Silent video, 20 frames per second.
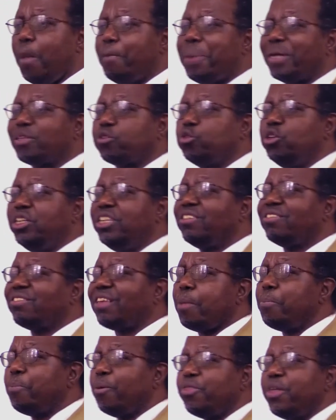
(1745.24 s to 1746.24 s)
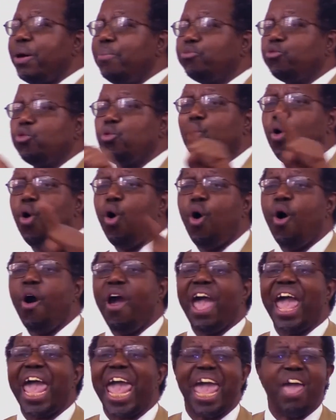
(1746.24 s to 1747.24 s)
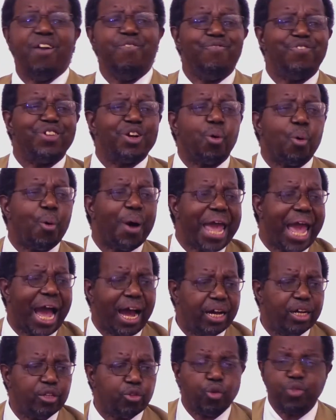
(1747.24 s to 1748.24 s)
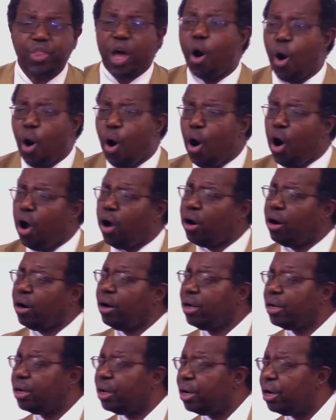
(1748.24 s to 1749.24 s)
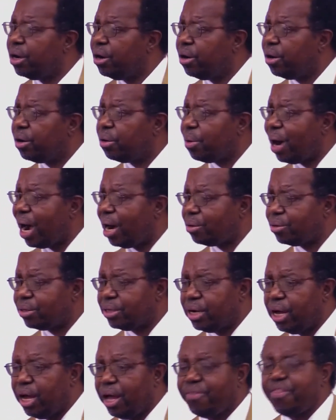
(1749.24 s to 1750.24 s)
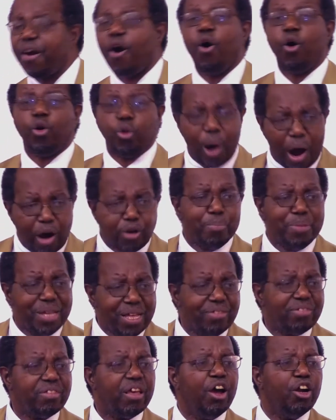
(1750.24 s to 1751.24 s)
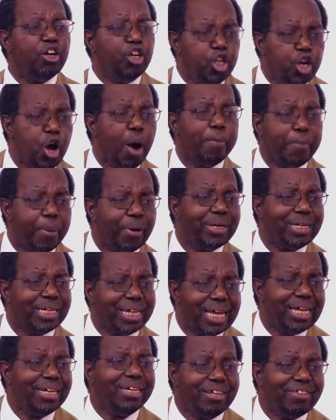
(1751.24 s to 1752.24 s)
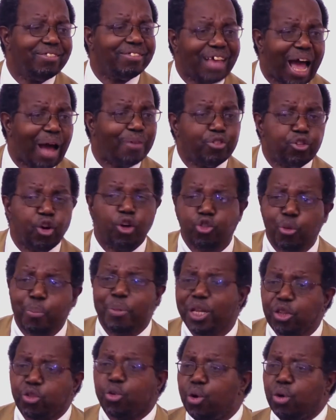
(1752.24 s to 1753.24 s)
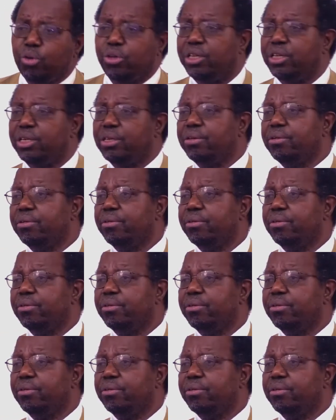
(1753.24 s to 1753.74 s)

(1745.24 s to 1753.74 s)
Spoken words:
but to disciple them to go everywhere, to the whole world. The whole world means nobody deserves not to be told.